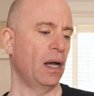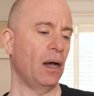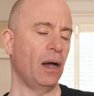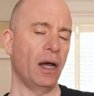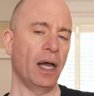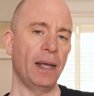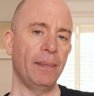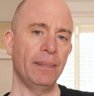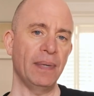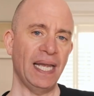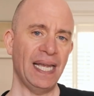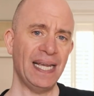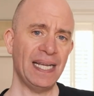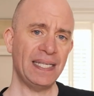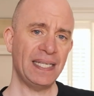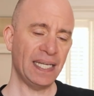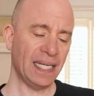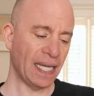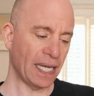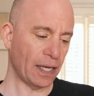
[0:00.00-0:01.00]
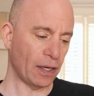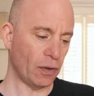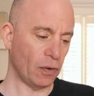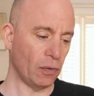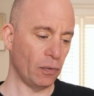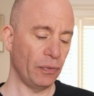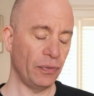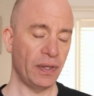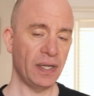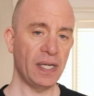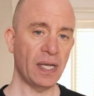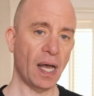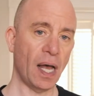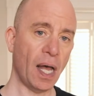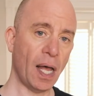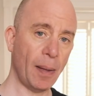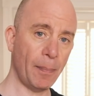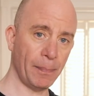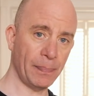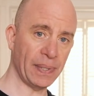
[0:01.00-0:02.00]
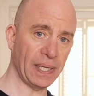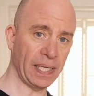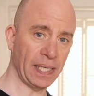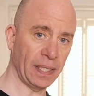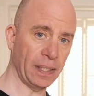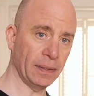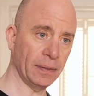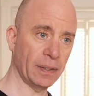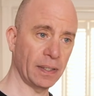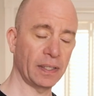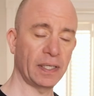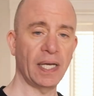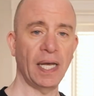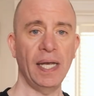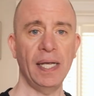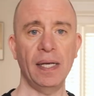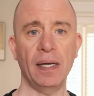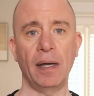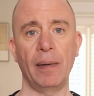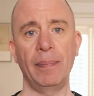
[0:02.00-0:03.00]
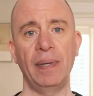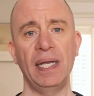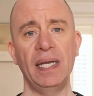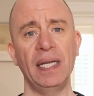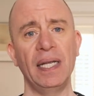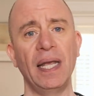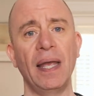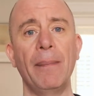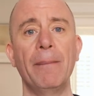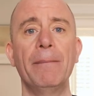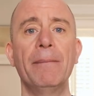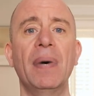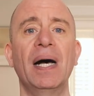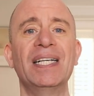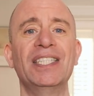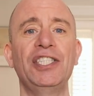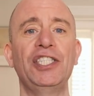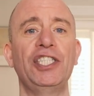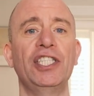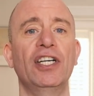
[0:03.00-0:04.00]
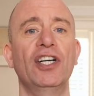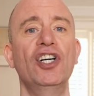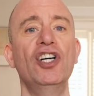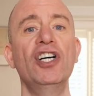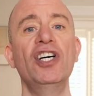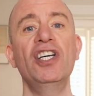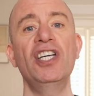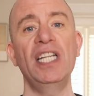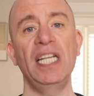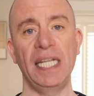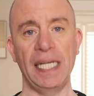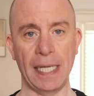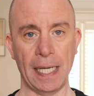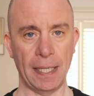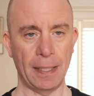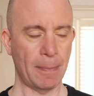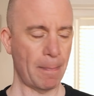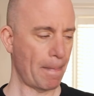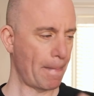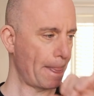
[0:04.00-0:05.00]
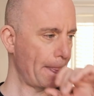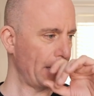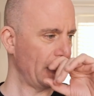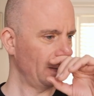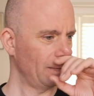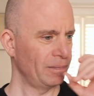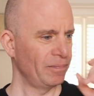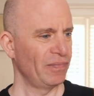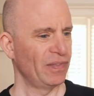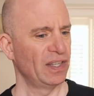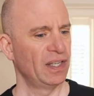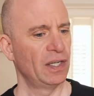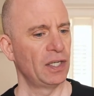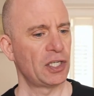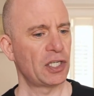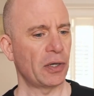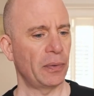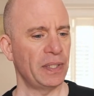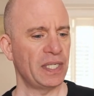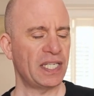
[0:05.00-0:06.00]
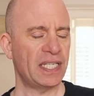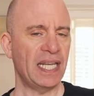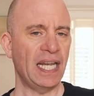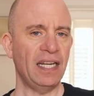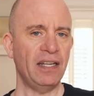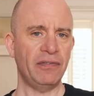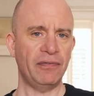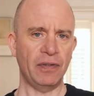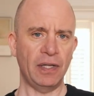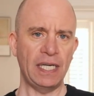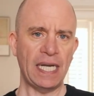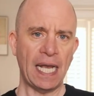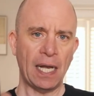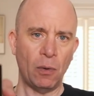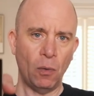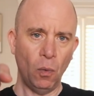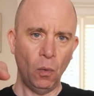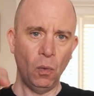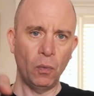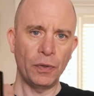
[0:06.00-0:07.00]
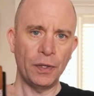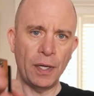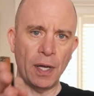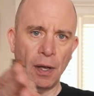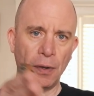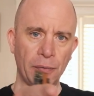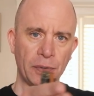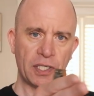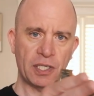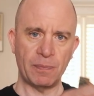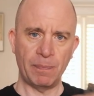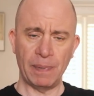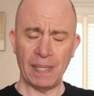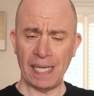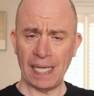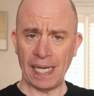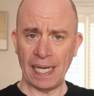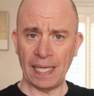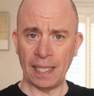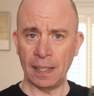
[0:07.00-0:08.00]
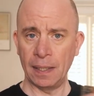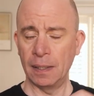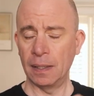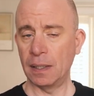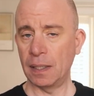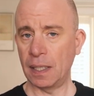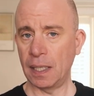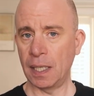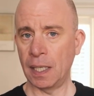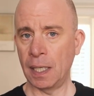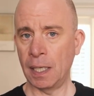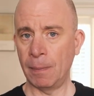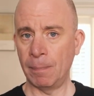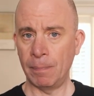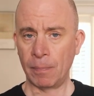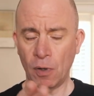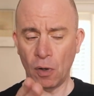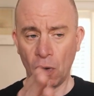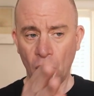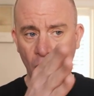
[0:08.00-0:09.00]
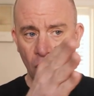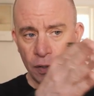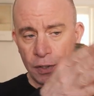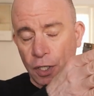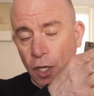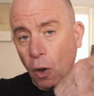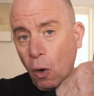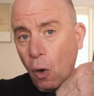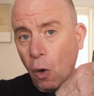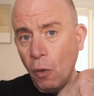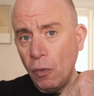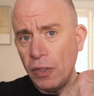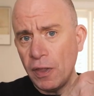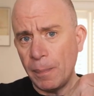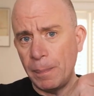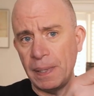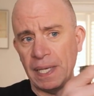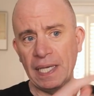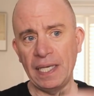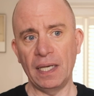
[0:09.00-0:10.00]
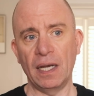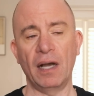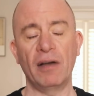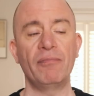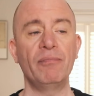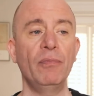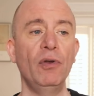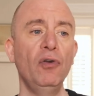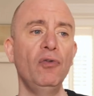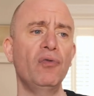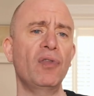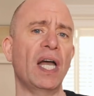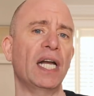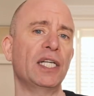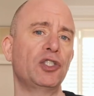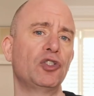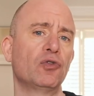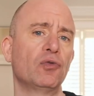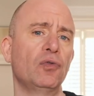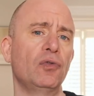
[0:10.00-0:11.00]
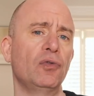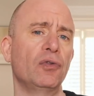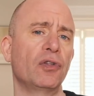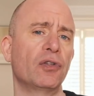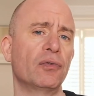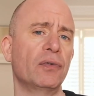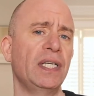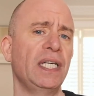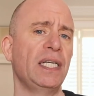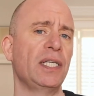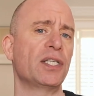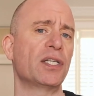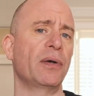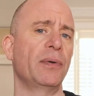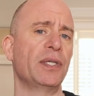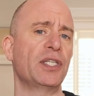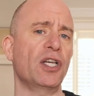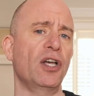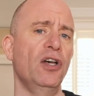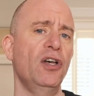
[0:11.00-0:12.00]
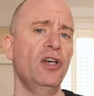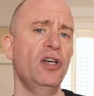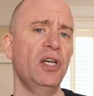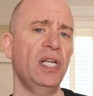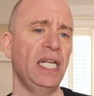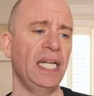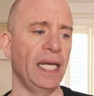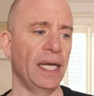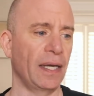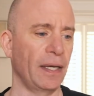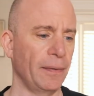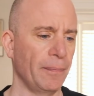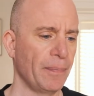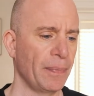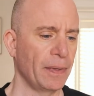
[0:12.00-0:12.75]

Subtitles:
I'm hitting it on the upbeat, okay? I'm hitting it much earlier. So instead of now all the notes being on the beat, I've moved that draw three so it's earlier.